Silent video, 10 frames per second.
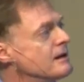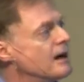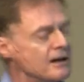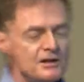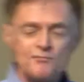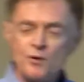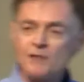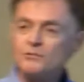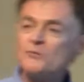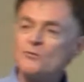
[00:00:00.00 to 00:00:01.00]
You've
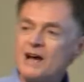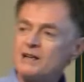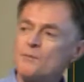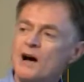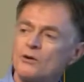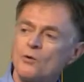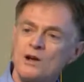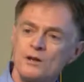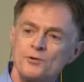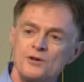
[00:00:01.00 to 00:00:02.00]
probably read about
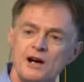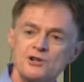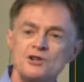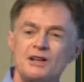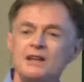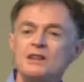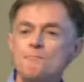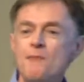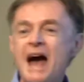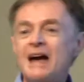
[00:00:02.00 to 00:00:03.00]
oil production in the
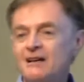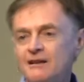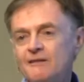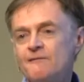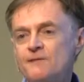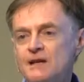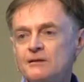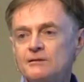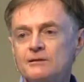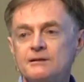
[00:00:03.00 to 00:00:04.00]
Bakken
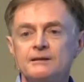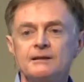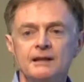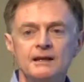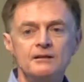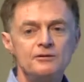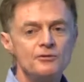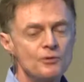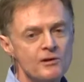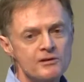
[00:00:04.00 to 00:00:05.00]
field
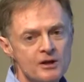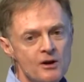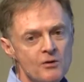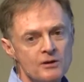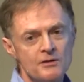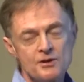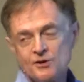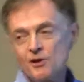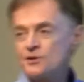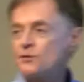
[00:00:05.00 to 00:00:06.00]
in North Dakota. There's
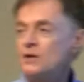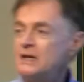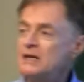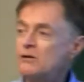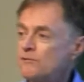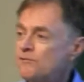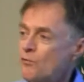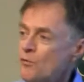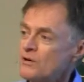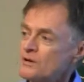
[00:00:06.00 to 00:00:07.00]
also the Eagle
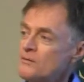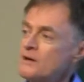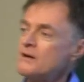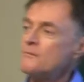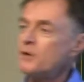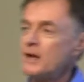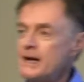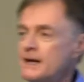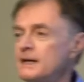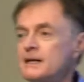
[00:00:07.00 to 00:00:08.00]
Ford
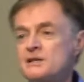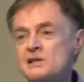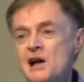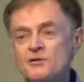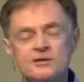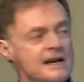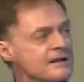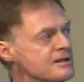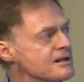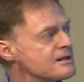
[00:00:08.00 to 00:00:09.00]
play in South
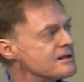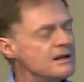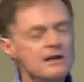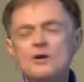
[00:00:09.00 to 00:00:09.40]
Texas.